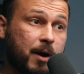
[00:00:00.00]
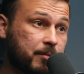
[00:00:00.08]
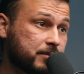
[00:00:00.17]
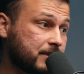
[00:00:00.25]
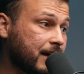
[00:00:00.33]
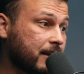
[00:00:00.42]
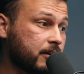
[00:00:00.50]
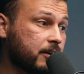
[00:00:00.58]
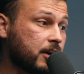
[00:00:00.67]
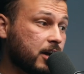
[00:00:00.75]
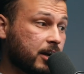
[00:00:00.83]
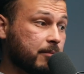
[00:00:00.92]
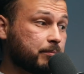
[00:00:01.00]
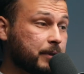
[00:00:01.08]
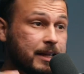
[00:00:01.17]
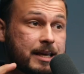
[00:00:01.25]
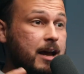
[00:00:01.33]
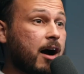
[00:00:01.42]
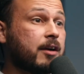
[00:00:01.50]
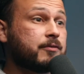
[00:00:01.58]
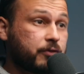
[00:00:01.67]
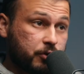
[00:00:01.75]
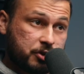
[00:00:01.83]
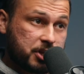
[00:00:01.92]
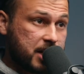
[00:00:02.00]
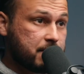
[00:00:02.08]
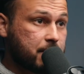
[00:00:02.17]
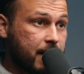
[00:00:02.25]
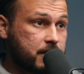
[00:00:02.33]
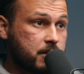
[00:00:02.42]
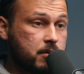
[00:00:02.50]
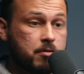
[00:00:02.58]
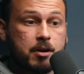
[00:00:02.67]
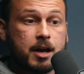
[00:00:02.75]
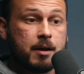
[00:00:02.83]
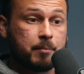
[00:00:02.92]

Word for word: bumps that are completely unforeseen by you